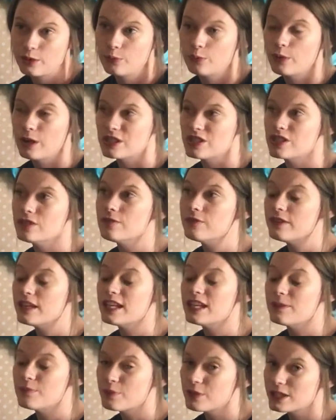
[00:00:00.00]
What do you
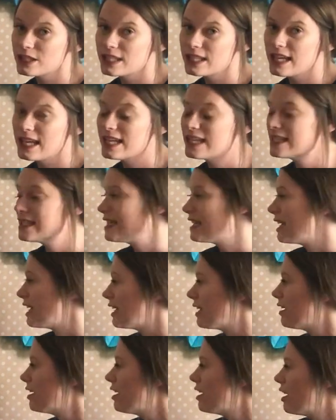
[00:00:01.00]
think he put in the
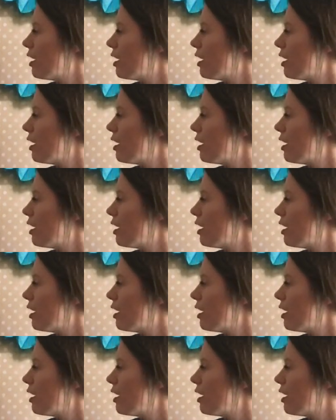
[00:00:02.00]
canteen?